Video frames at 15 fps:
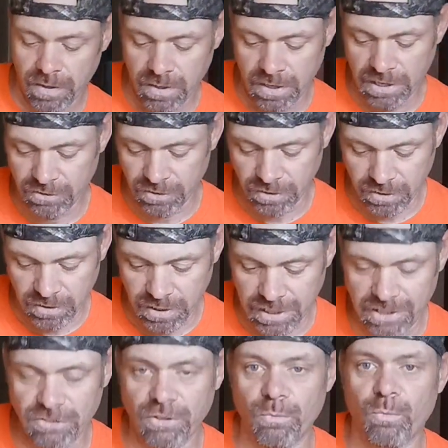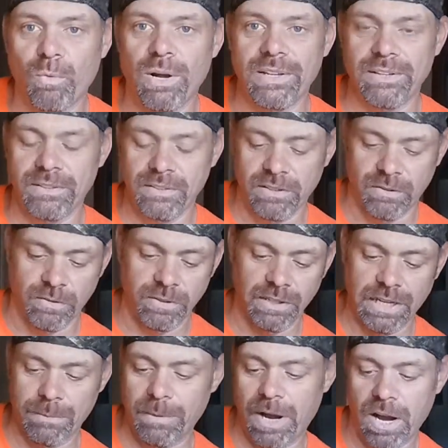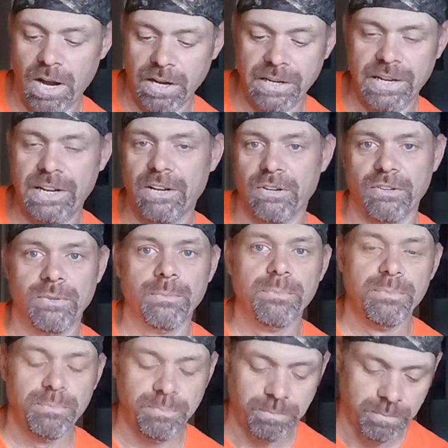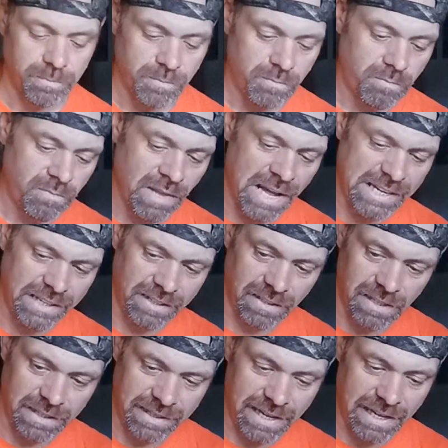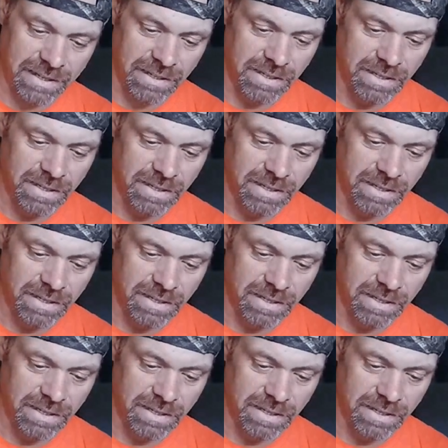isn't what, you know, like mahogany or anything like that.